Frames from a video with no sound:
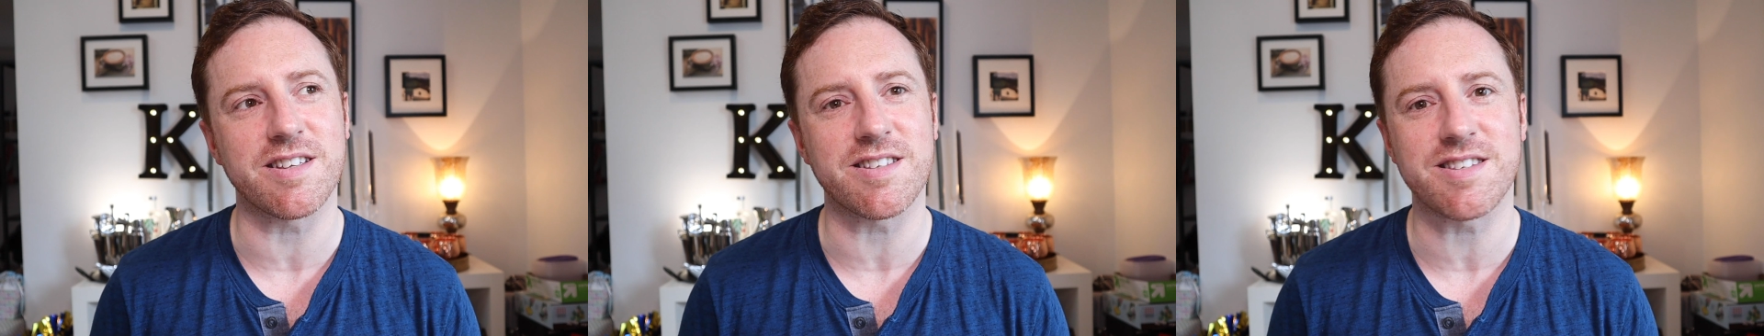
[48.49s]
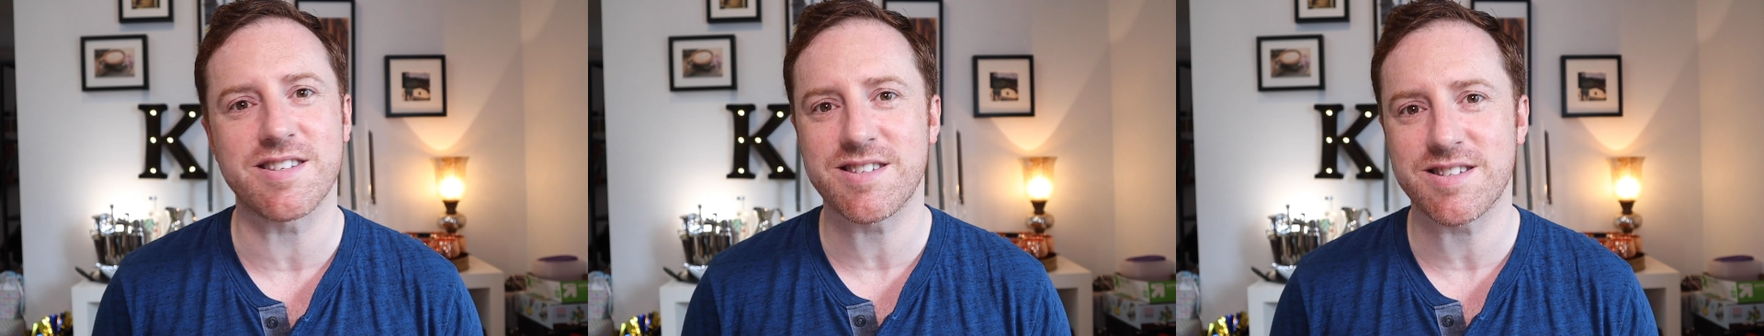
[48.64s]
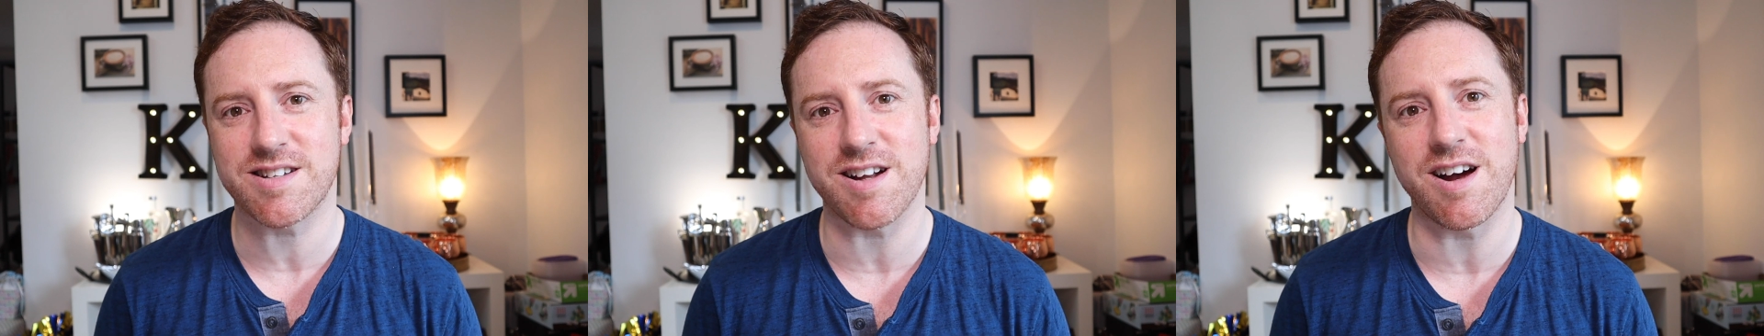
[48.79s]

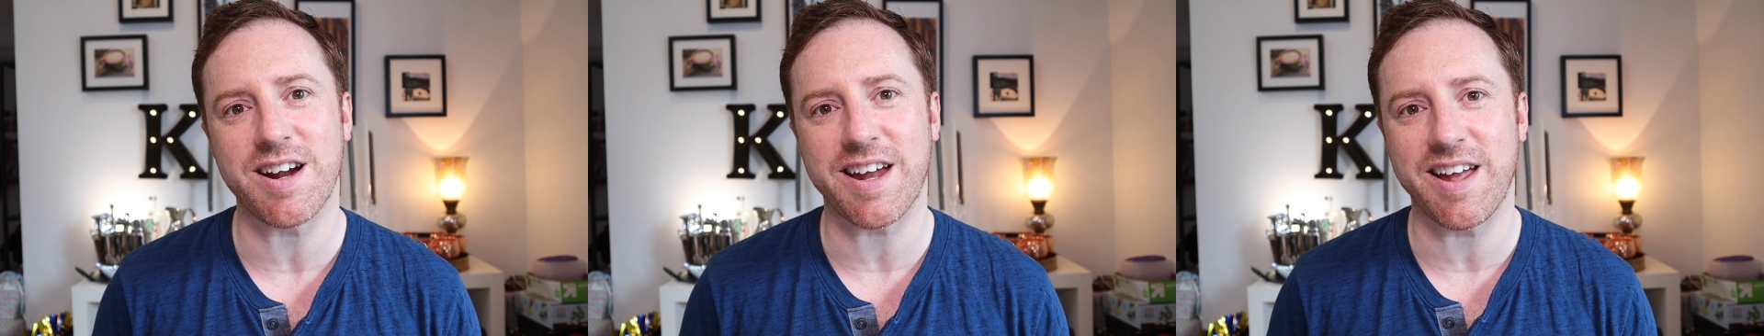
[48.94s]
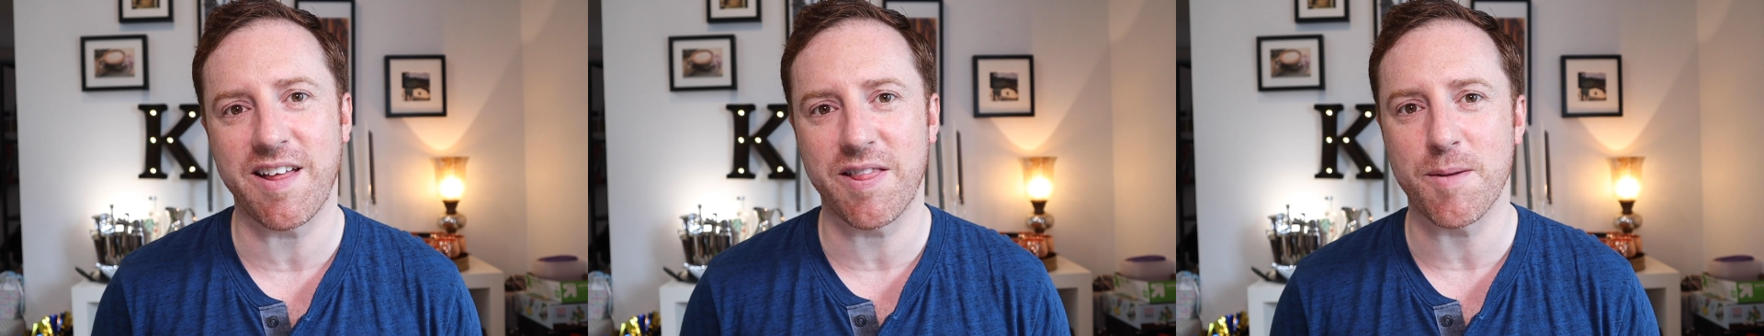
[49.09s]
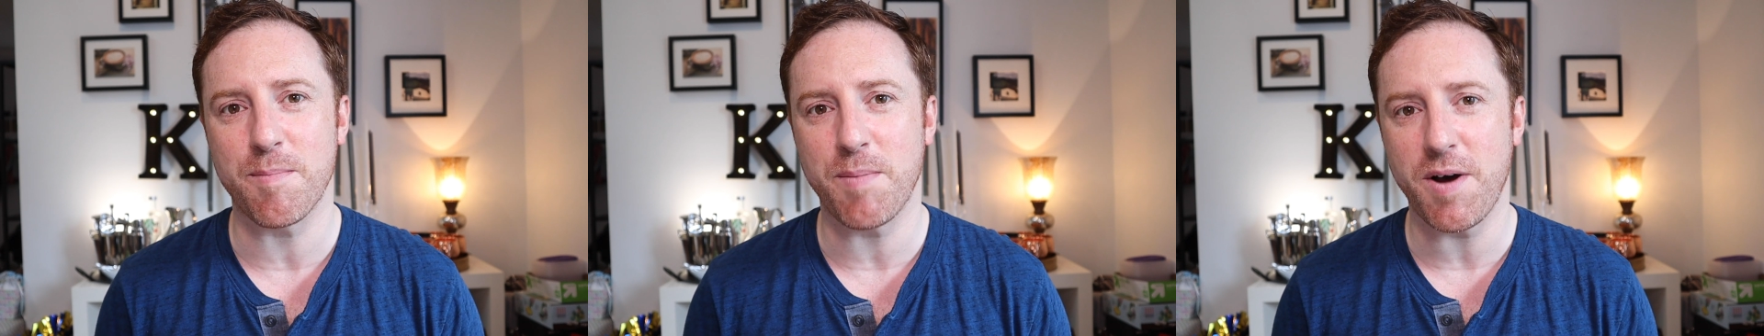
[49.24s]
that's
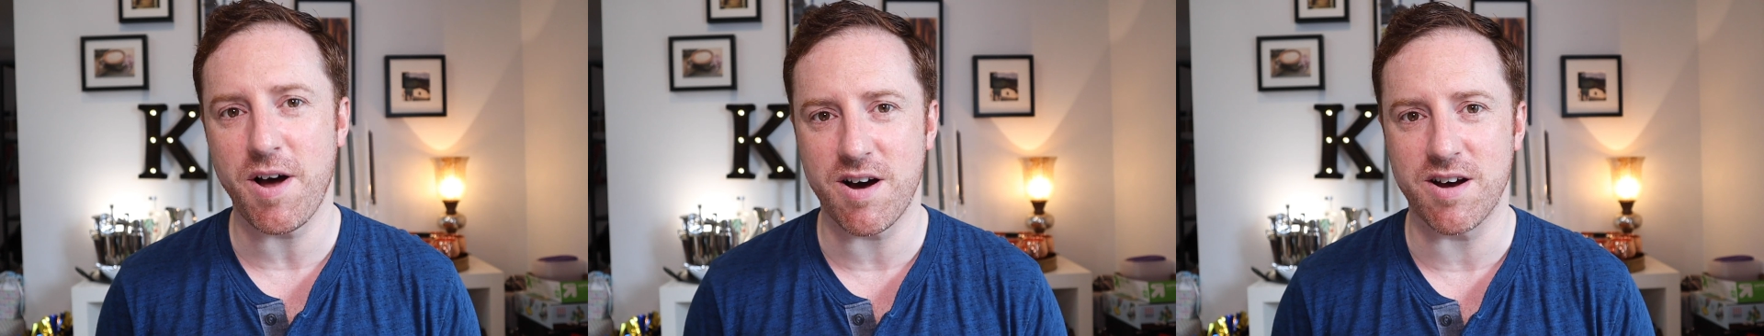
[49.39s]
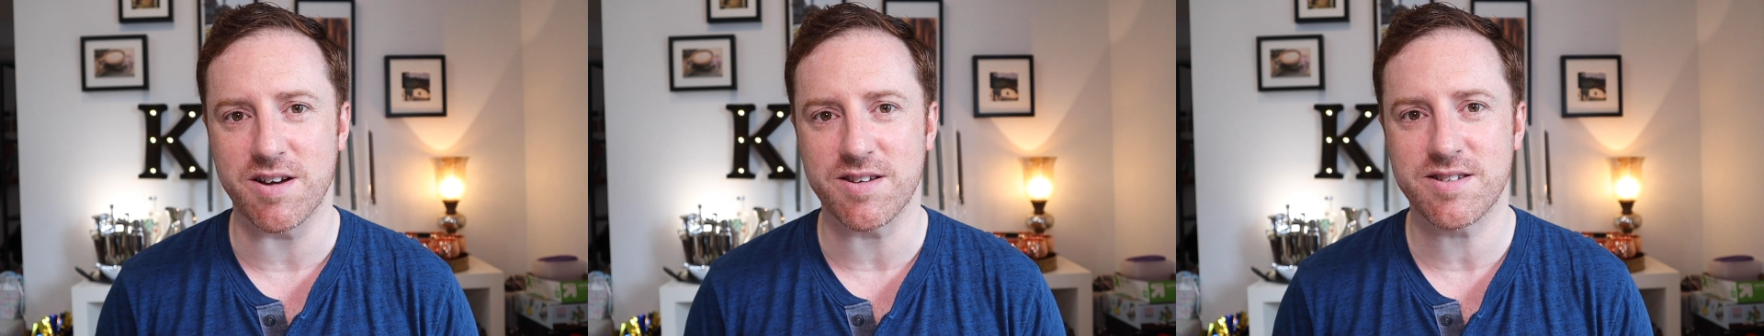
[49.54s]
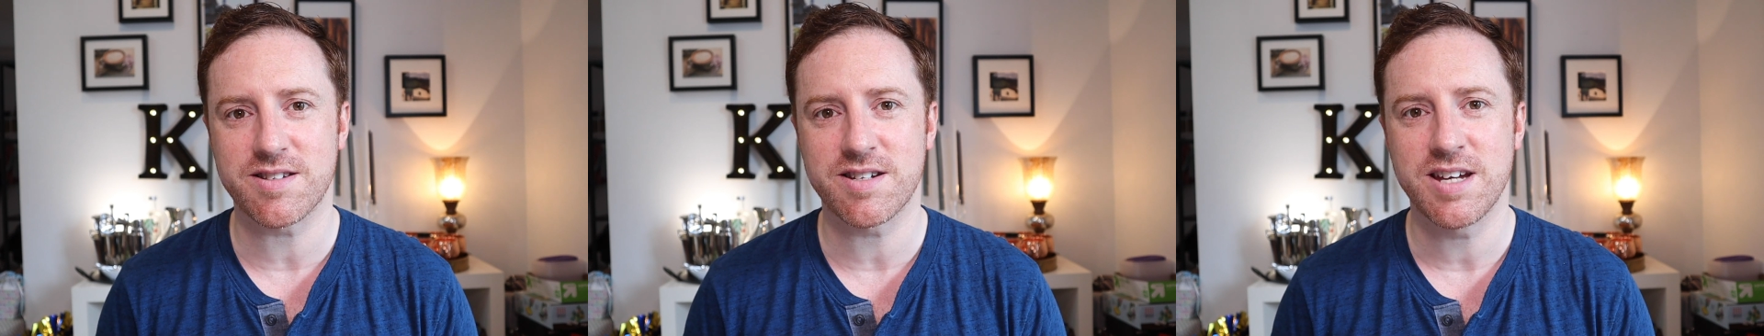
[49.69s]
stuck in the
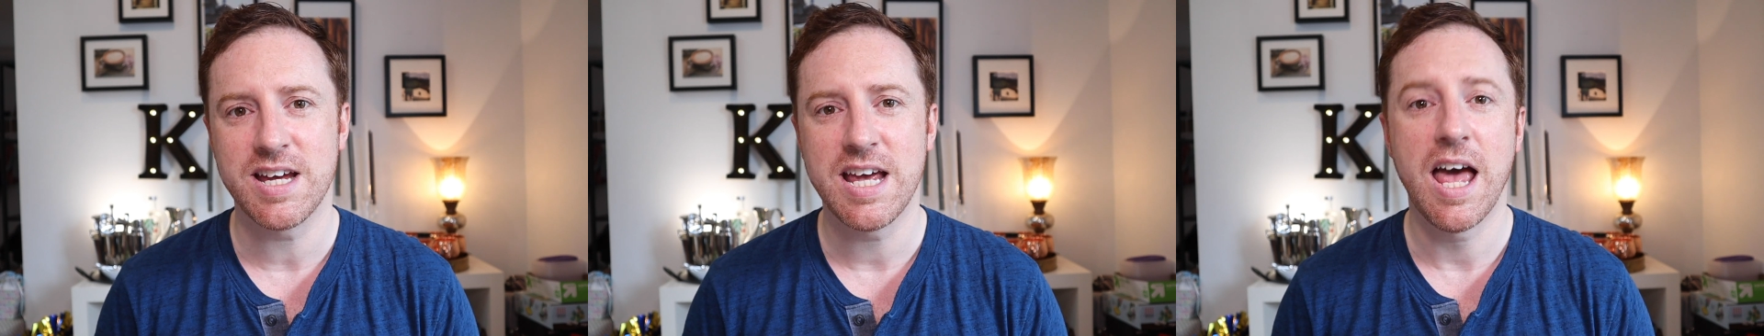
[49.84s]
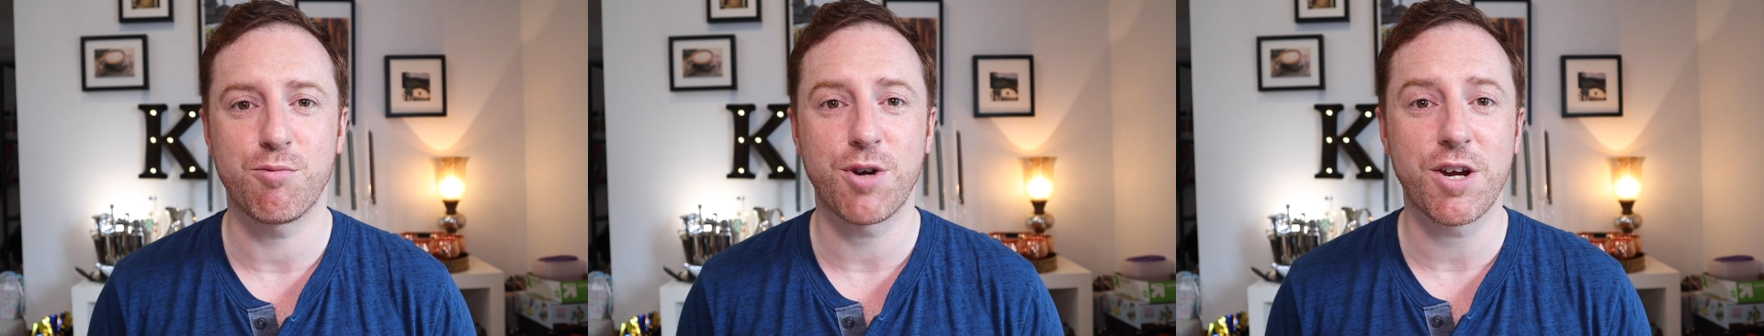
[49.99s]
past.